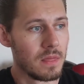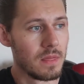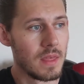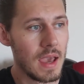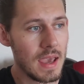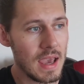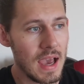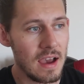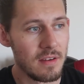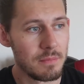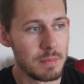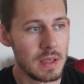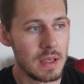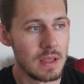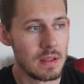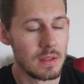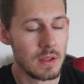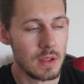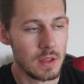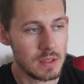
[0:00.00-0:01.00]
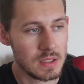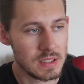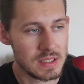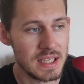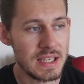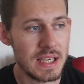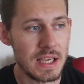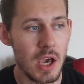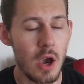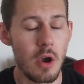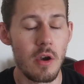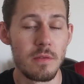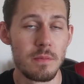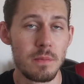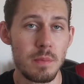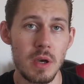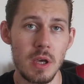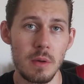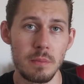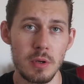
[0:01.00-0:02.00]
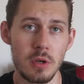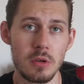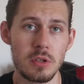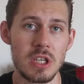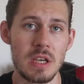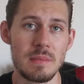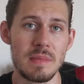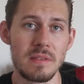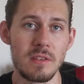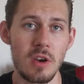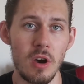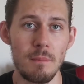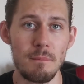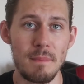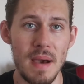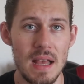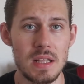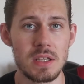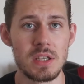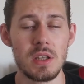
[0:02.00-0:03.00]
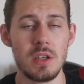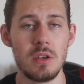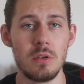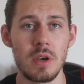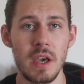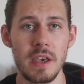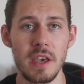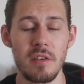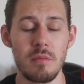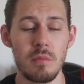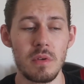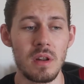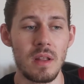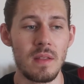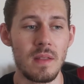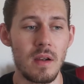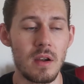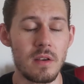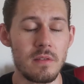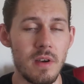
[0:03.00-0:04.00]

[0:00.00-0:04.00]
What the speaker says: they have the CEO of Pure Gym have gone back to the UK government and they're